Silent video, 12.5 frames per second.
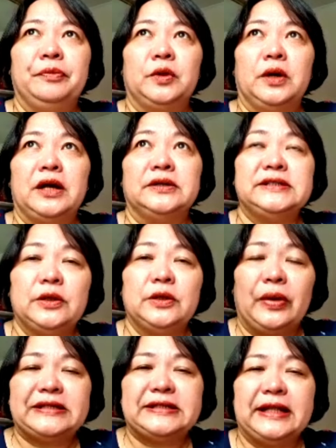
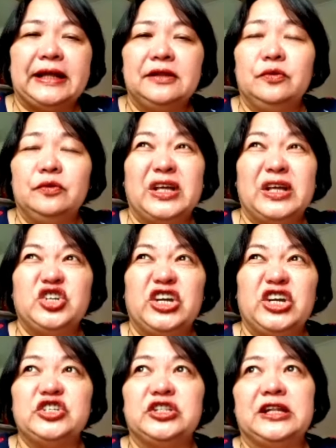Augusta Westland. They
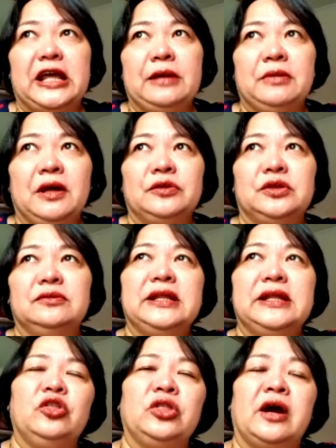changed the name now to
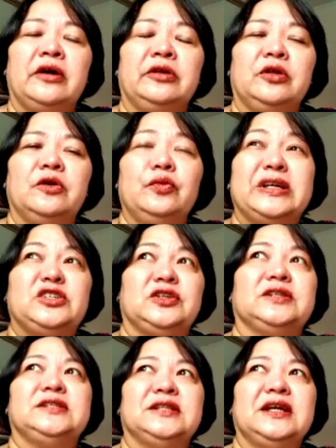Leonardo.
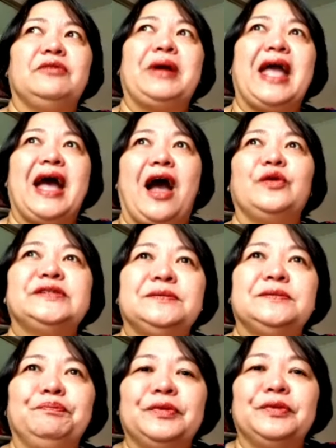It's just near my
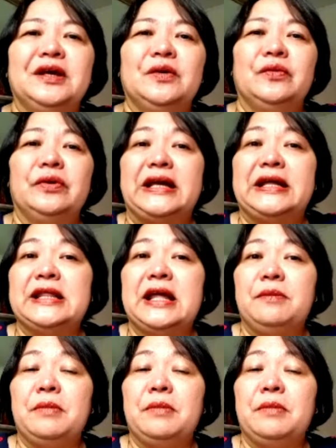house, wherein they